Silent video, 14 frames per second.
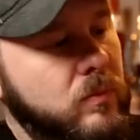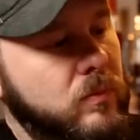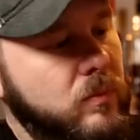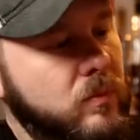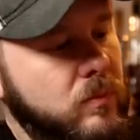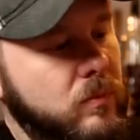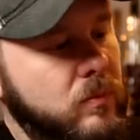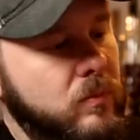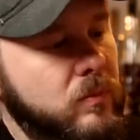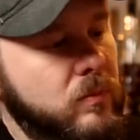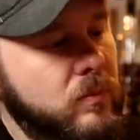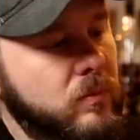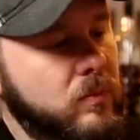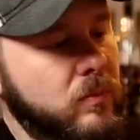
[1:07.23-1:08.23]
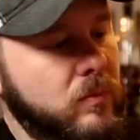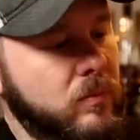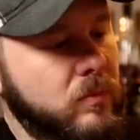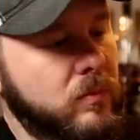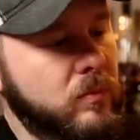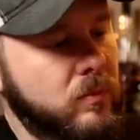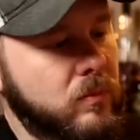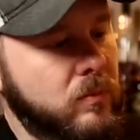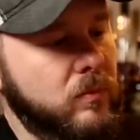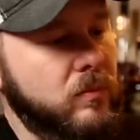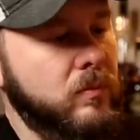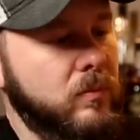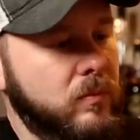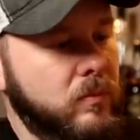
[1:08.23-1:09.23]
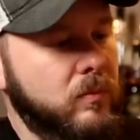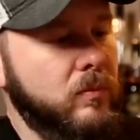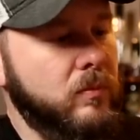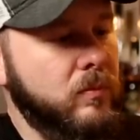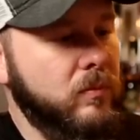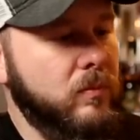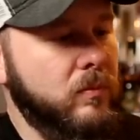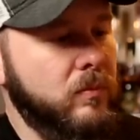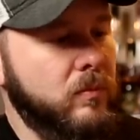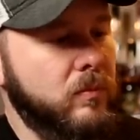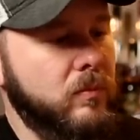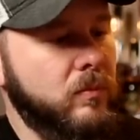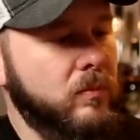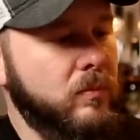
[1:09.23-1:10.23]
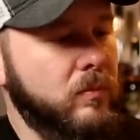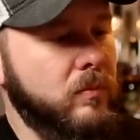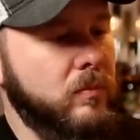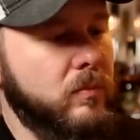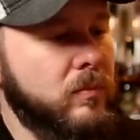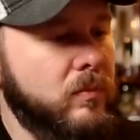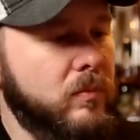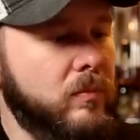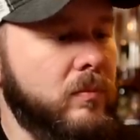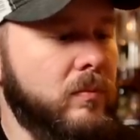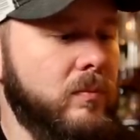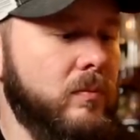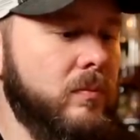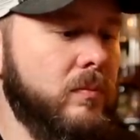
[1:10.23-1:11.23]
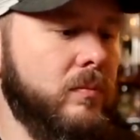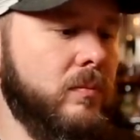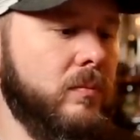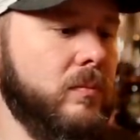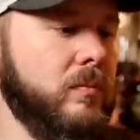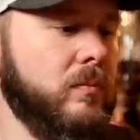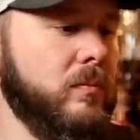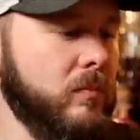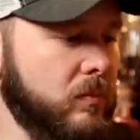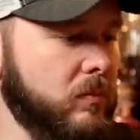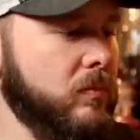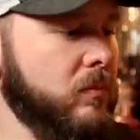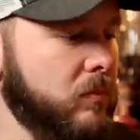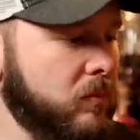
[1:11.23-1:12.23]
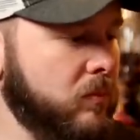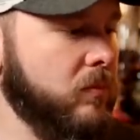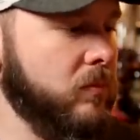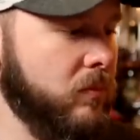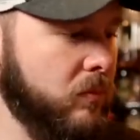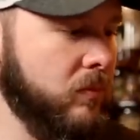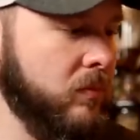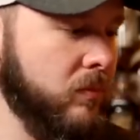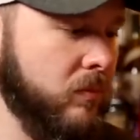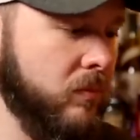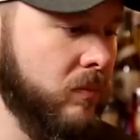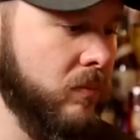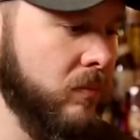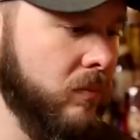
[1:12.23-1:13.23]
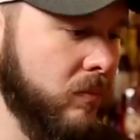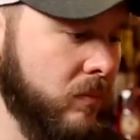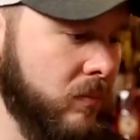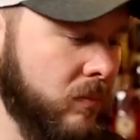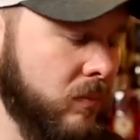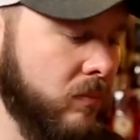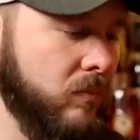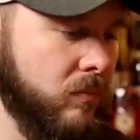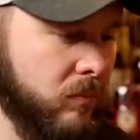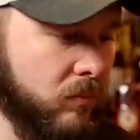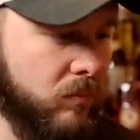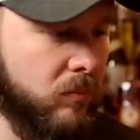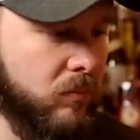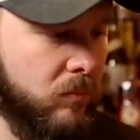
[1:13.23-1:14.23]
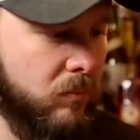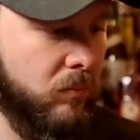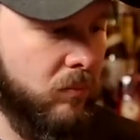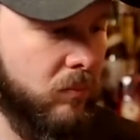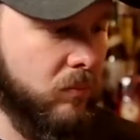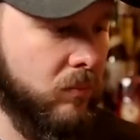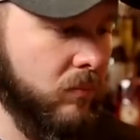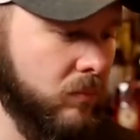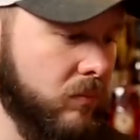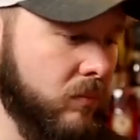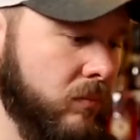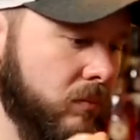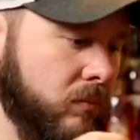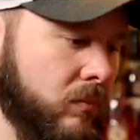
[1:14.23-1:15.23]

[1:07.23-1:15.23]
[no speech]